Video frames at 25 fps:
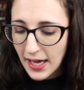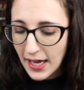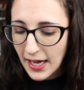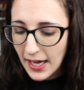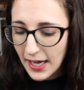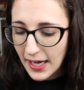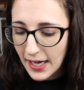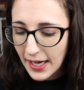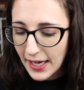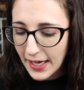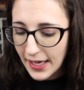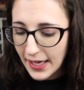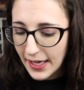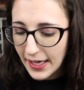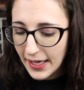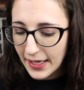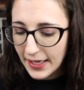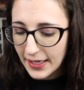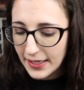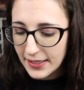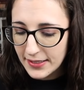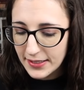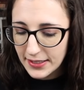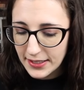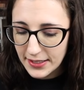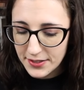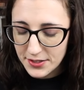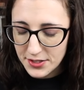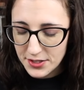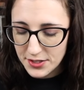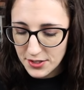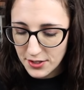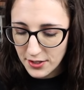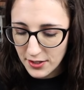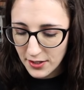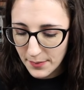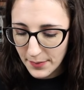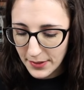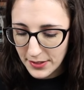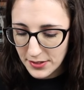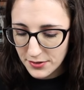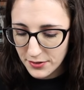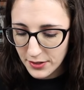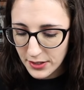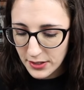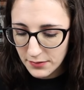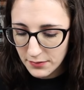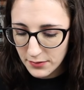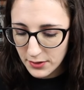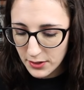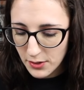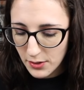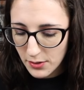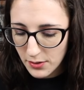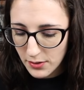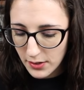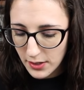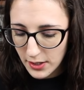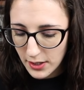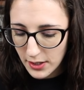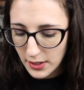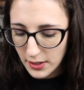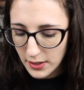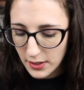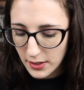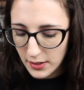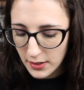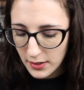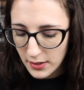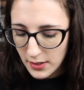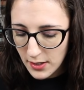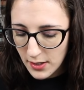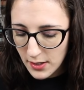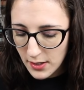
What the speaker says: I need to turn on my screen record.